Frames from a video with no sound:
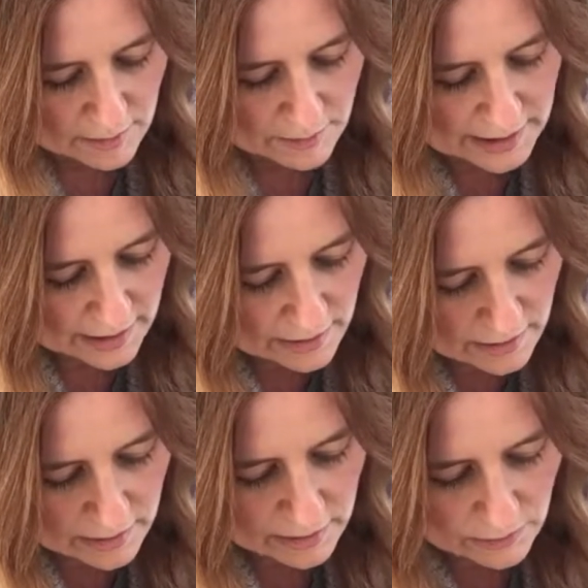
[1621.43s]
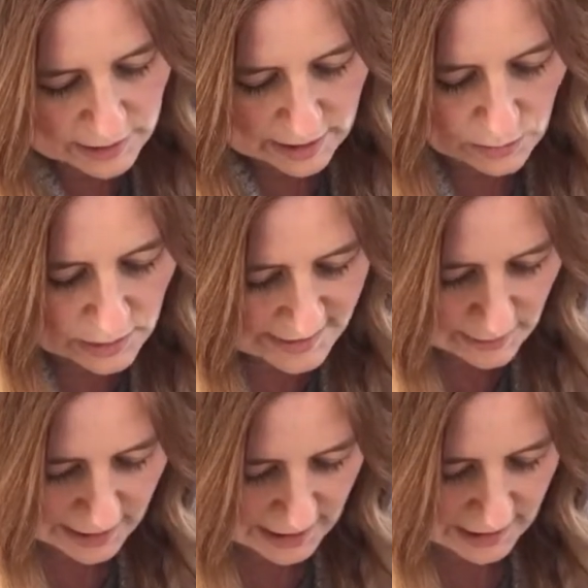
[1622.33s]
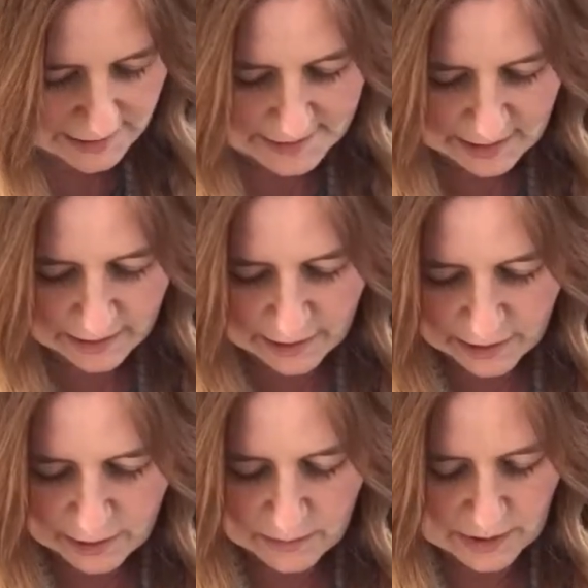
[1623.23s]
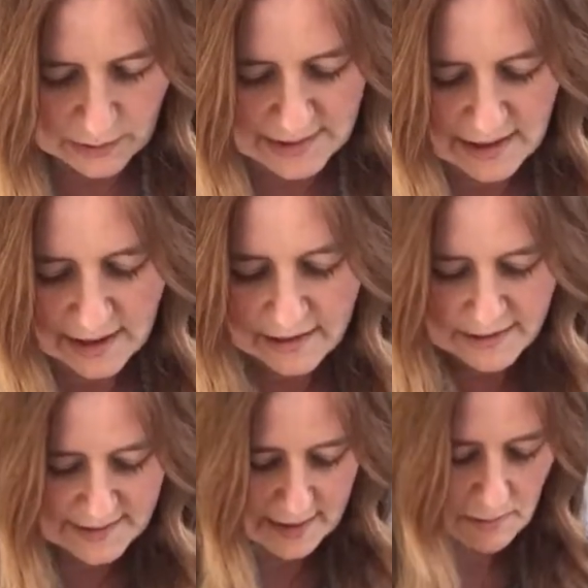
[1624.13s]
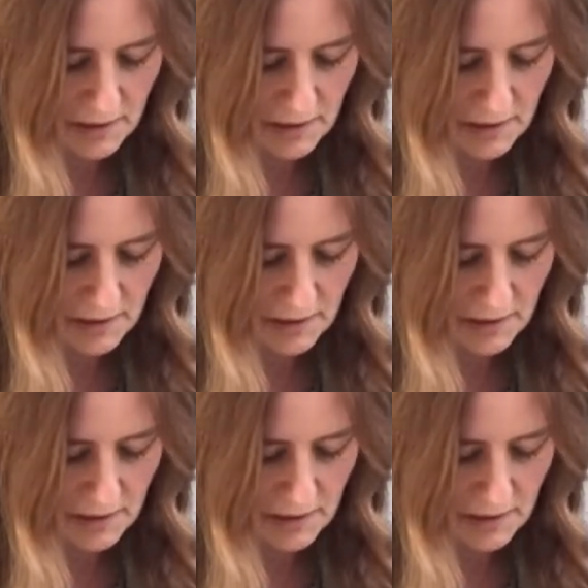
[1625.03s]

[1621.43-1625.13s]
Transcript: But when I was working outside of home, it was kind of the same